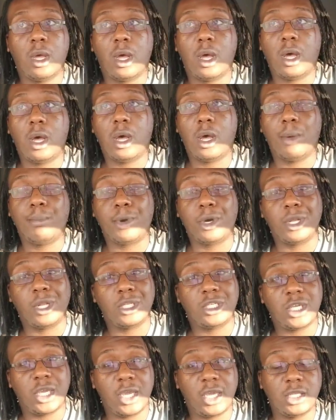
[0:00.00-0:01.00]
I'm going
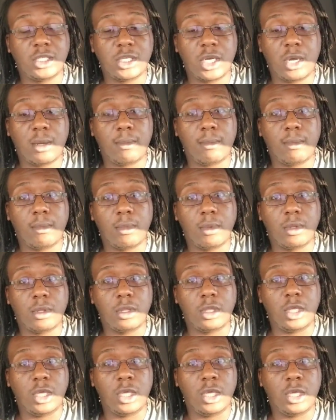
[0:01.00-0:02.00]
to change up
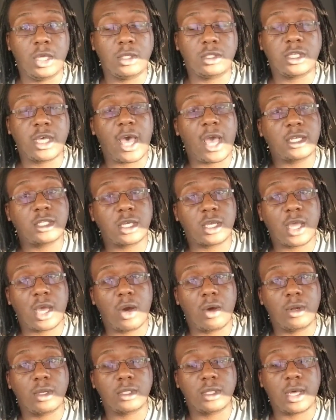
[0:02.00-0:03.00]
the tax
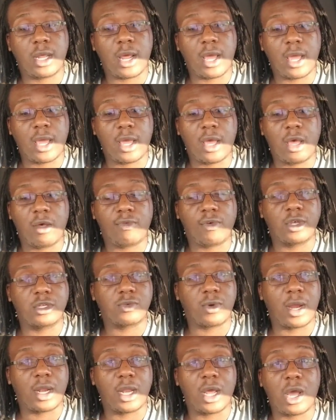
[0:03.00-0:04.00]
accountants that I have,
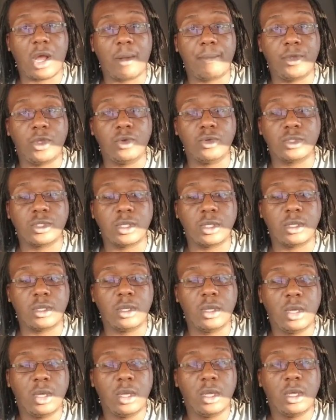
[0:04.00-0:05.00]
because right now I'm
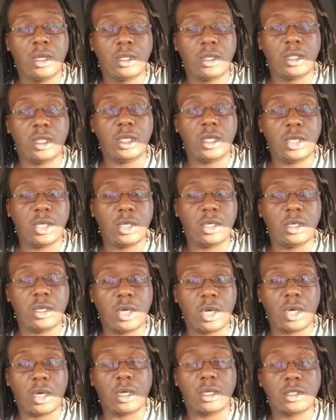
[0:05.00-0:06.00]
using the
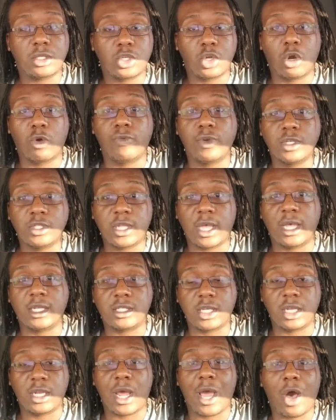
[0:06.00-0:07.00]
service
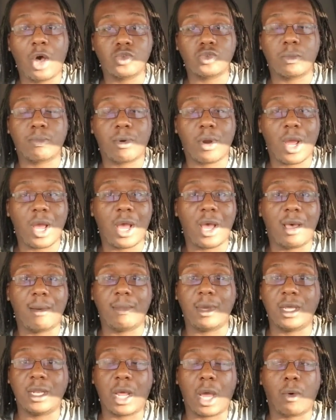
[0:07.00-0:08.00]
that's in-house with
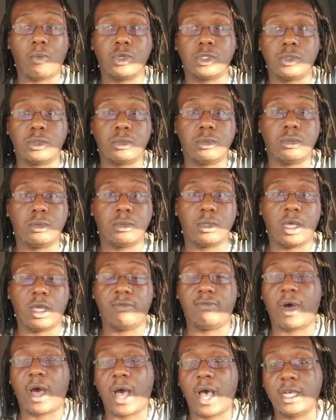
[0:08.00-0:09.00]
Prime, and I was
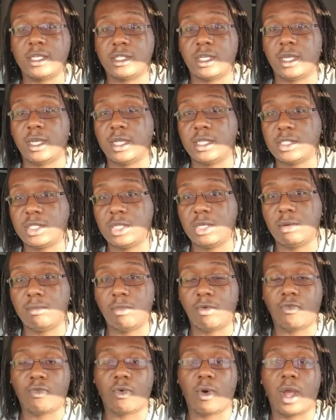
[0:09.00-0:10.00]
advised against them
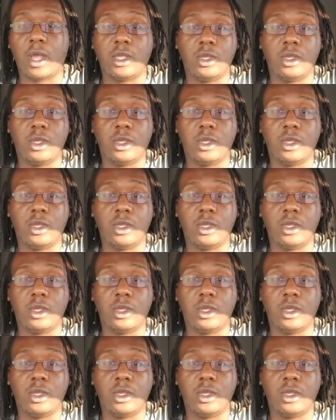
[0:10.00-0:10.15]
before I